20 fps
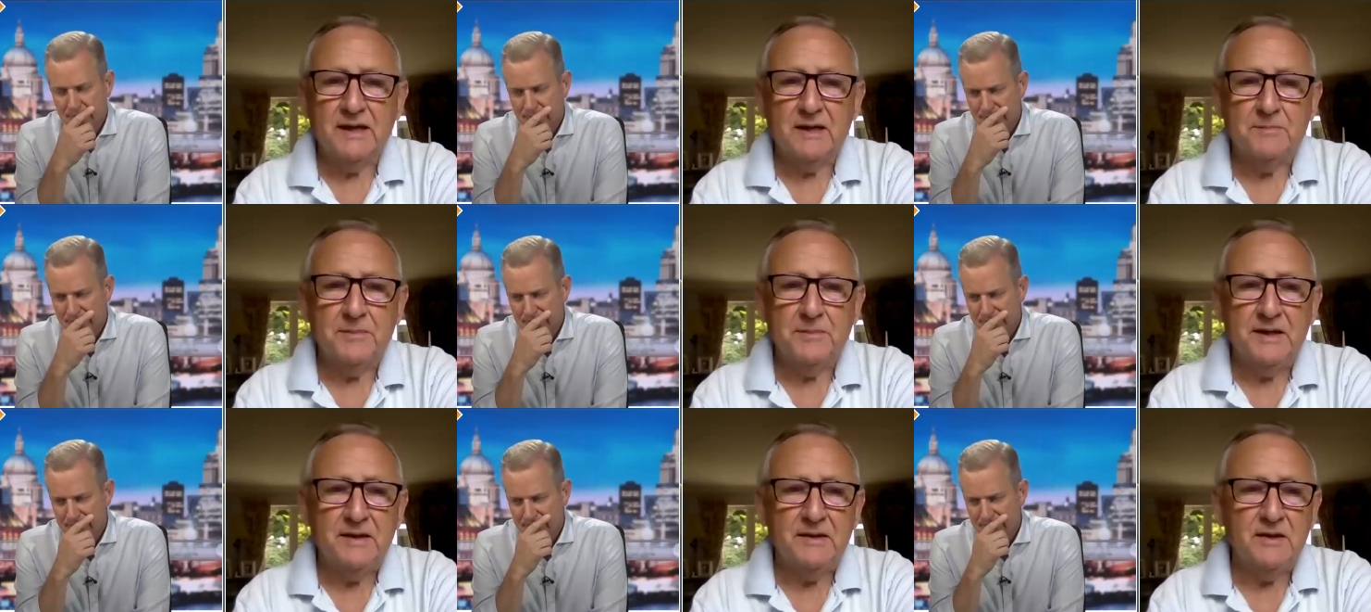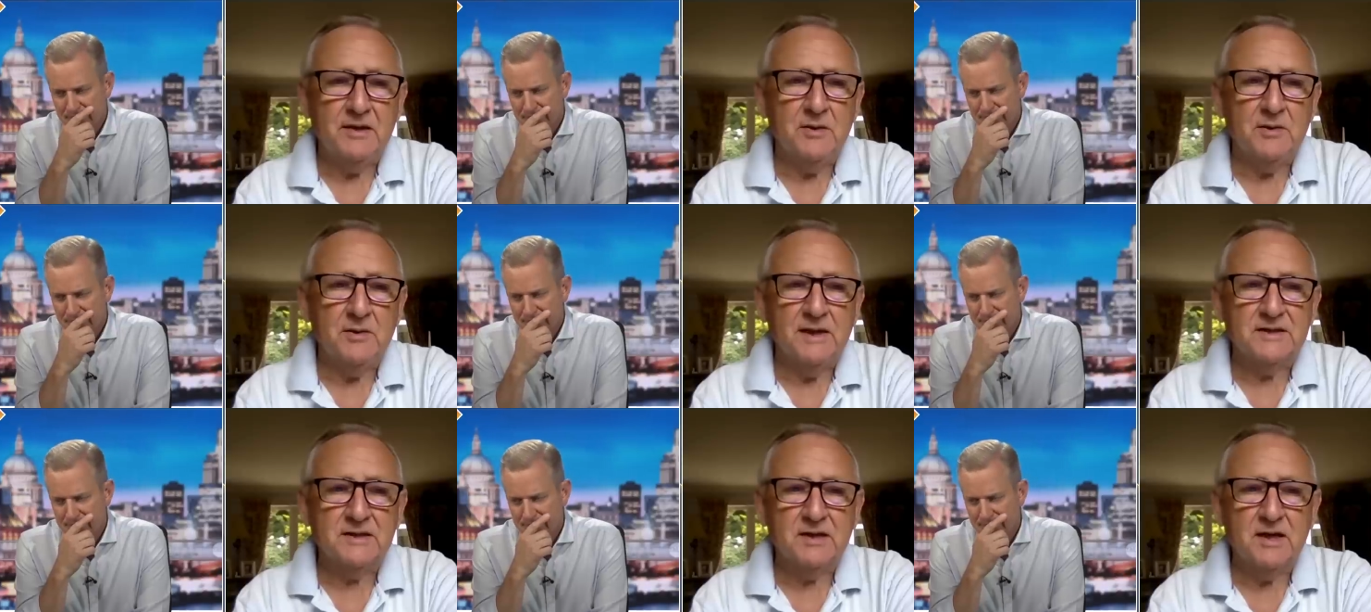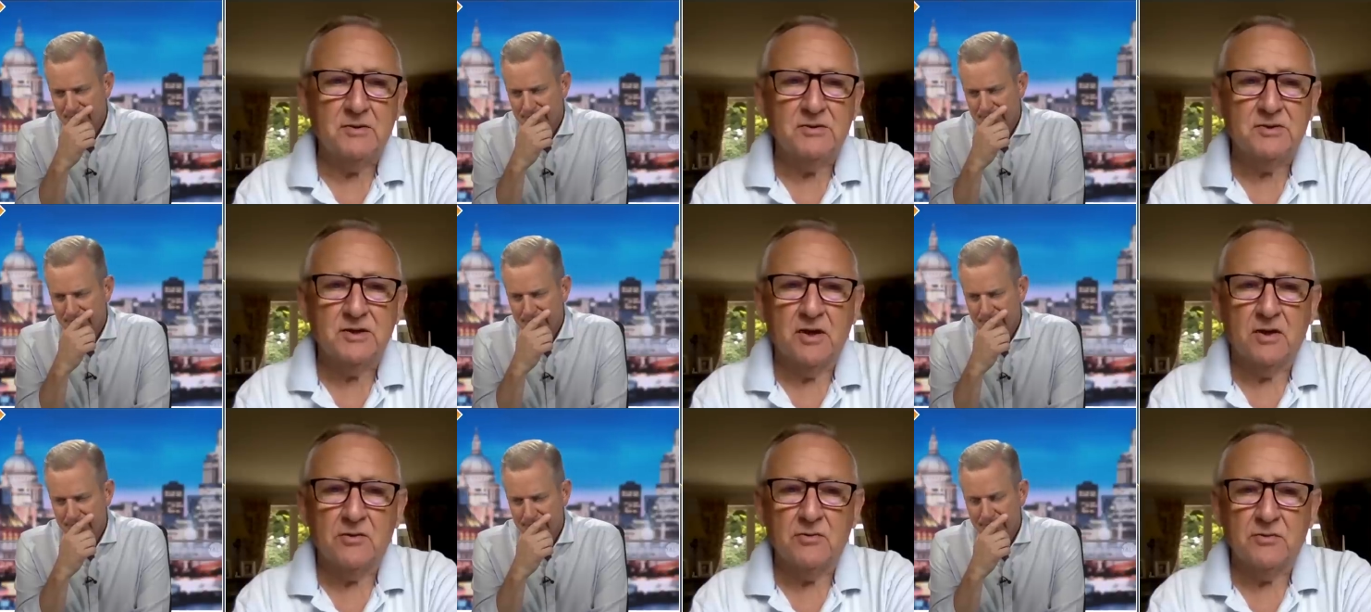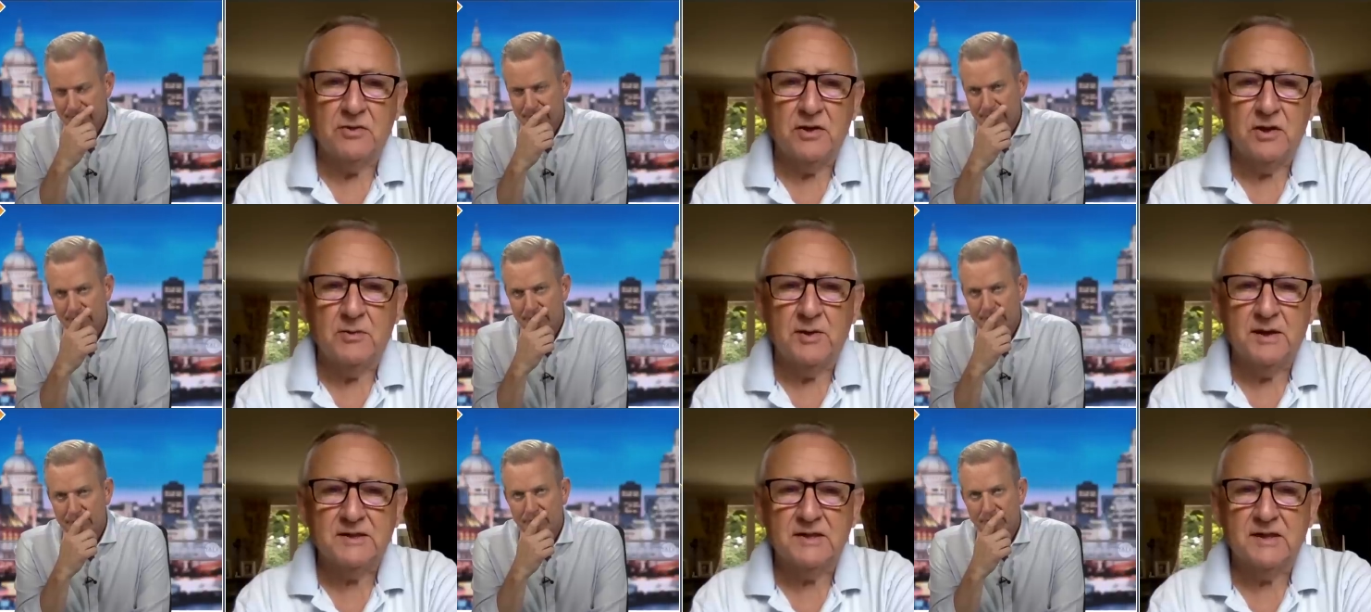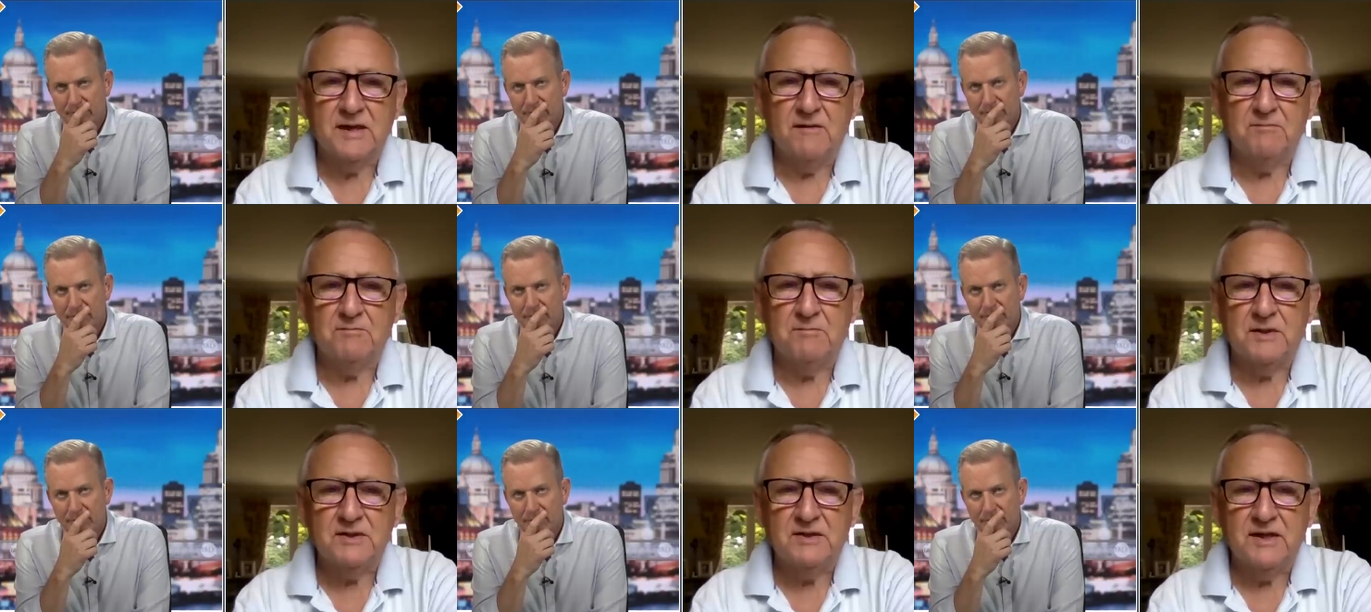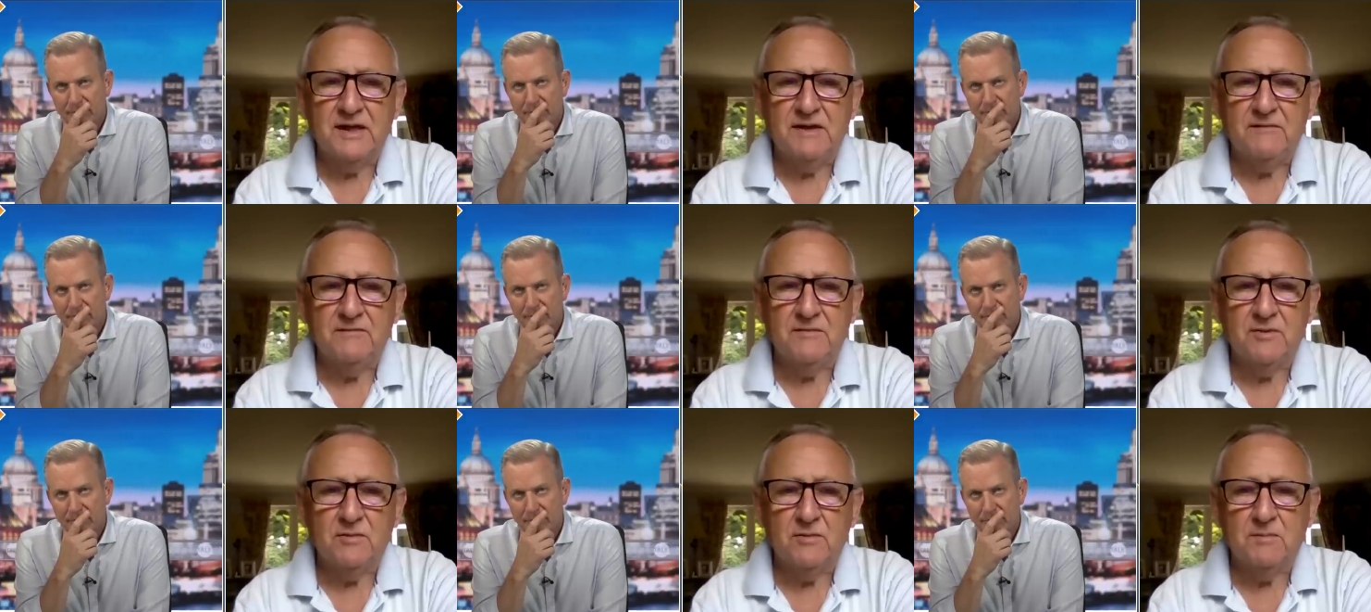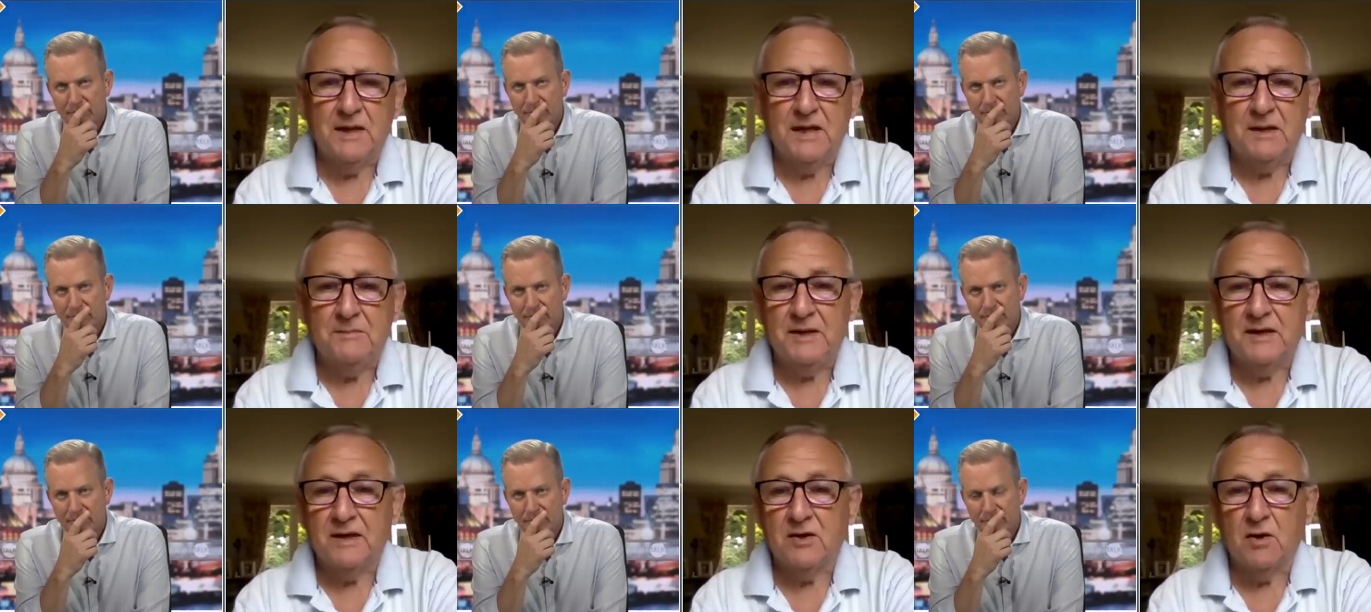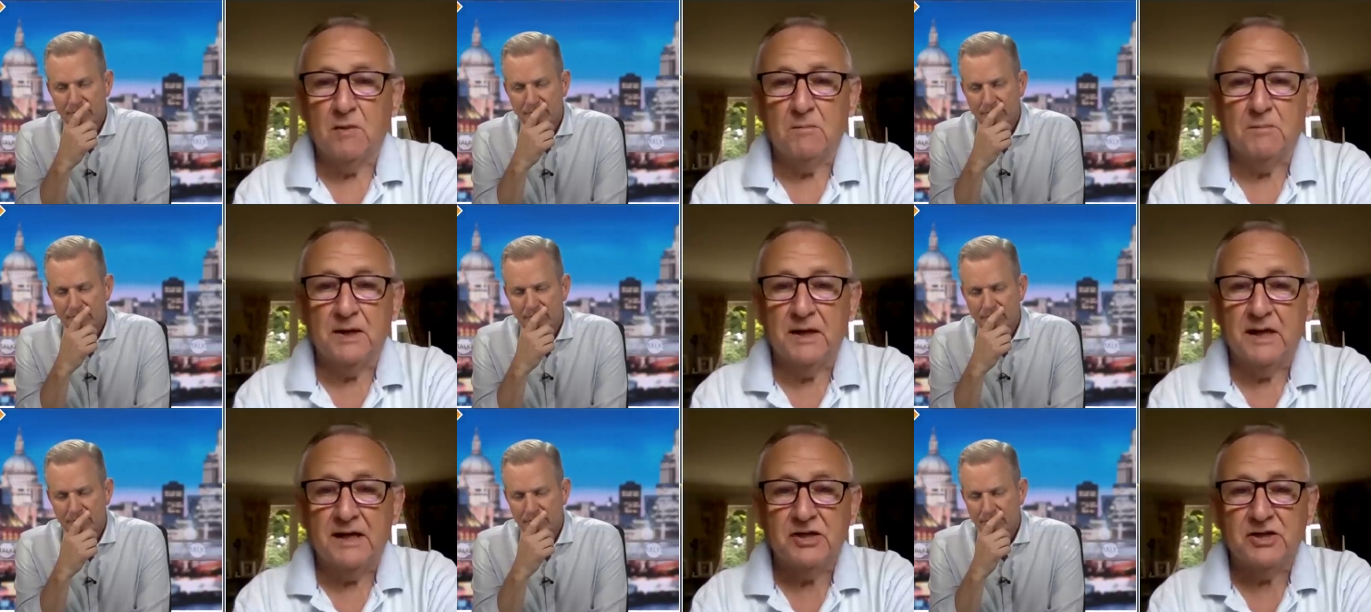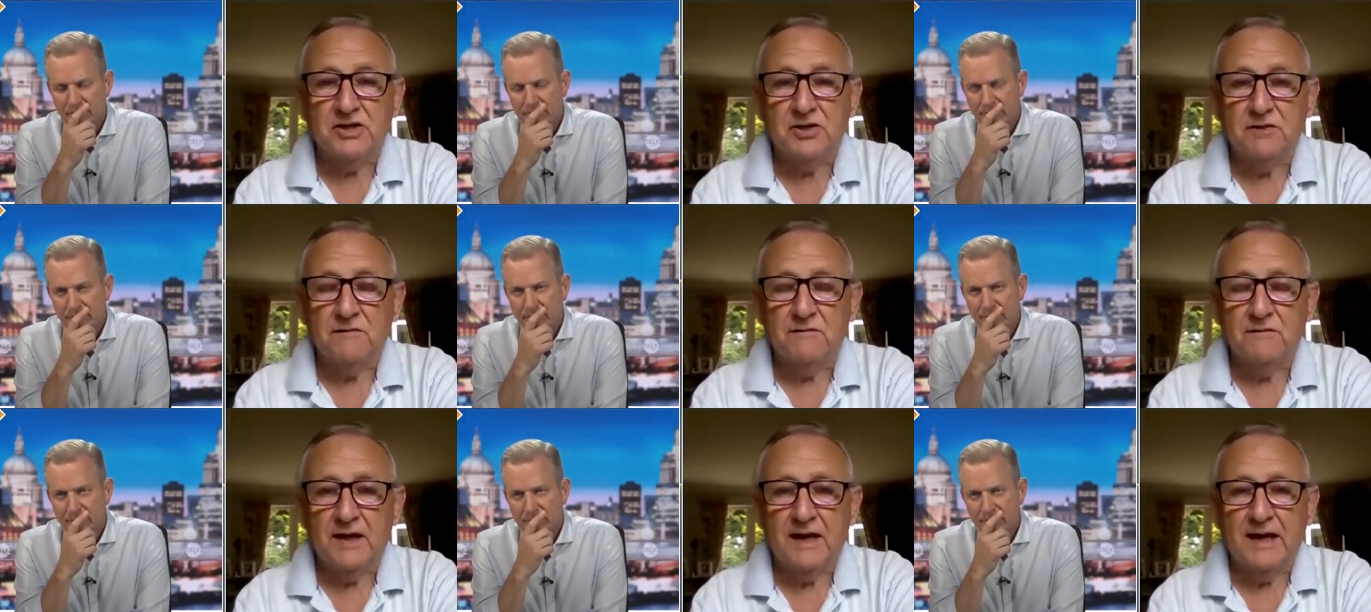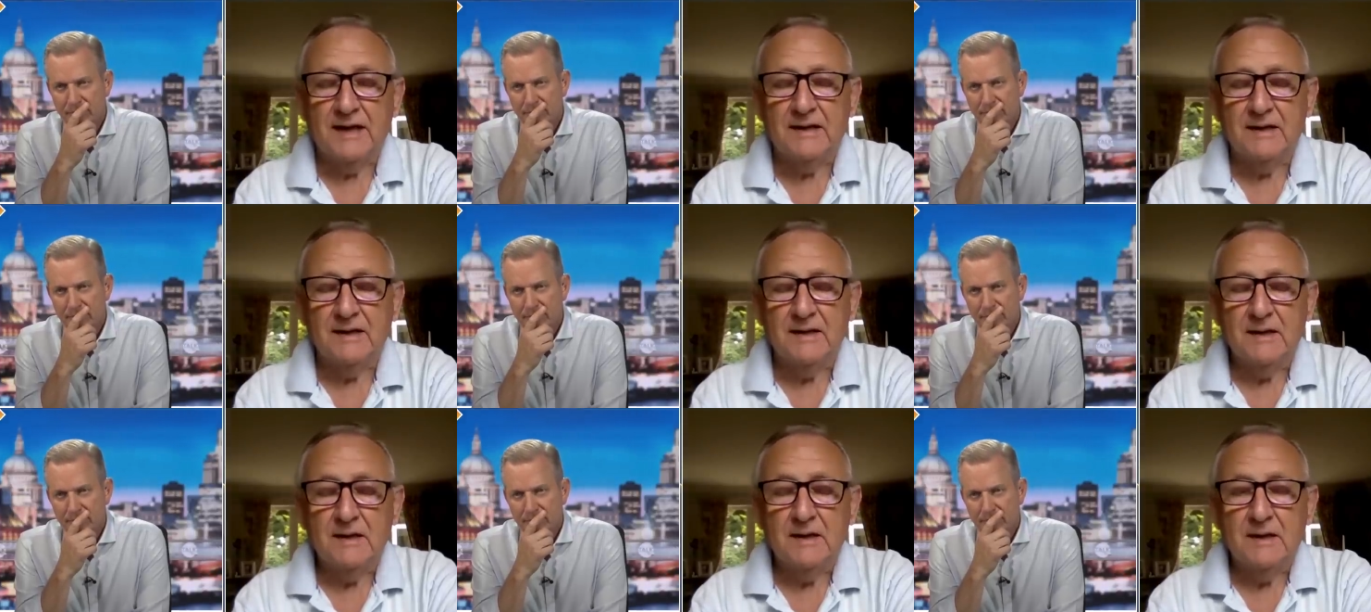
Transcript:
Speaker 1: it'll be the U.S. Coast Guard or the U.S. government, even, or maybe a combination of that.